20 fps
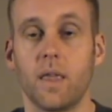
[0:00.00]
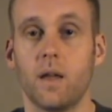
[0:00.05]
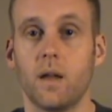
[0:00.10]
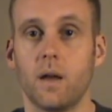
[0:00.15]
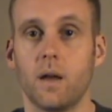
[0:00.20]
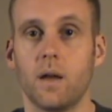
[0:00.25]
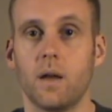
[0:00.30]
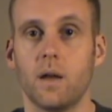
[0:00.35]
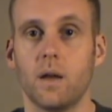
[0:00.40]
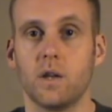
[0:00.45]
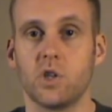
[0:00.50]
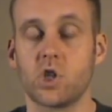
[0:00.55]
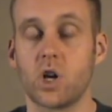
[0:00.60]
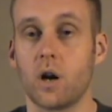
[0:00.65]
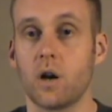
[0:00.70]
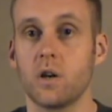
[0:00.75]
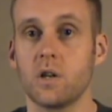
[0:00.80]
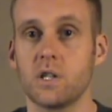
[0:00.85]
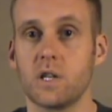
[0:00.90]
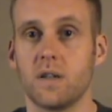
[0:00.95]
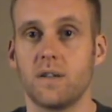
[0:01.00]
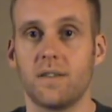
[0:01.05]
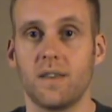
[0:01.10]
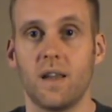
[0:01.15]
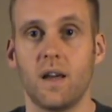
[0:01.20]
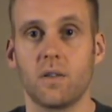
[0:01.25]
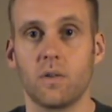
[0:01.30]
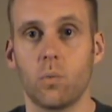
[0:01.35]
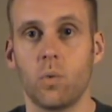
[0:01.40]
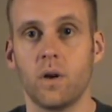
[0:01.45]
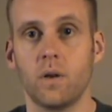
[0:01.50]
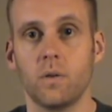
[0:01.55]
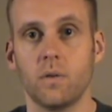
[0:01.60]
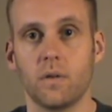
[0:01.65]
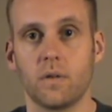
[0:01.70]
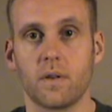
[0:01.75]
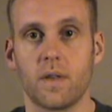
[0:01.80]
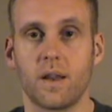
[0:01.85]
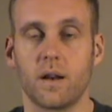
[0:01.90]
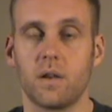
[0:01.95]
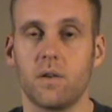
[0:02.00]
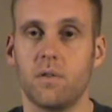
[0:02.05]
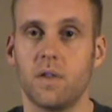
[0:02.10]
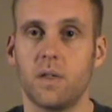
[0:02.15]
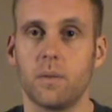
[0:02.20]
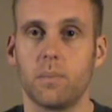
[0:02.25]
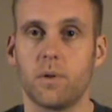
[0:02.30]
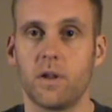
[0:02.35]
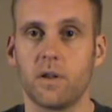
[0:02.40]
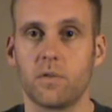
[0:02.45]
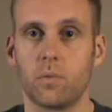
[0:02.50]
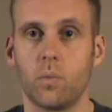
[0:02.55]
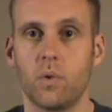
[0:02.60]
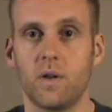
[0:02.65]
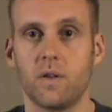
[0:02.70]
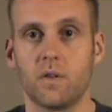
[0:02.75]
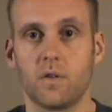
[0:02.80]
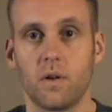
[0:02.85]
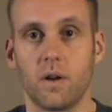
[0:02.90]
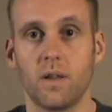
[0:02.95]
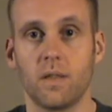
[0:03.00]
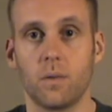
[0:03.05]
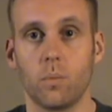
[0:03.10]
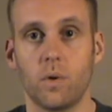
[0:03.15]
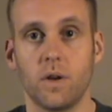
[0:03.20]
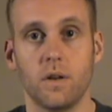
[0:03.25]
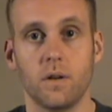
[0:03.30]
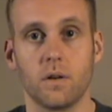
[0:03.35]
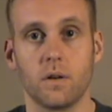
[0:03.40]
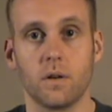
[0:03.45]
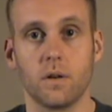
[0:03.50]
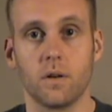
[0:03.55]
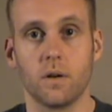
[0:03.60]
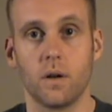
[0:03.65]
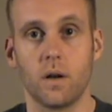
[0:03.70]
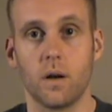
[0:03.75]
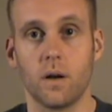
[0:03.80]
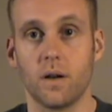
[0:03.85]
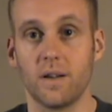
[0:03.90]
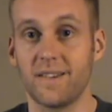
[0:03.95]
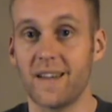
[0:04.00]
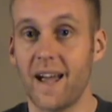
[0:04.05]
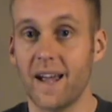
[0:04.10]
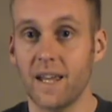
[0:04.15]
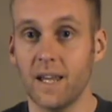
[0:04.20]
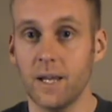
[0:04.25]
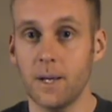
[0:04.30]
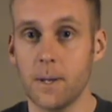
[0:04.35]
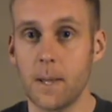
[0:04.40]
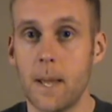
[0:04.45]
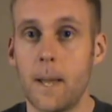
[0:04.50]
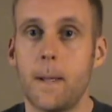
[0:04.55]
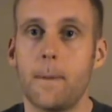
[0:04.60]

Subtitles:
And charge is the other one, so that'll give you the +1 strength when you're attacking.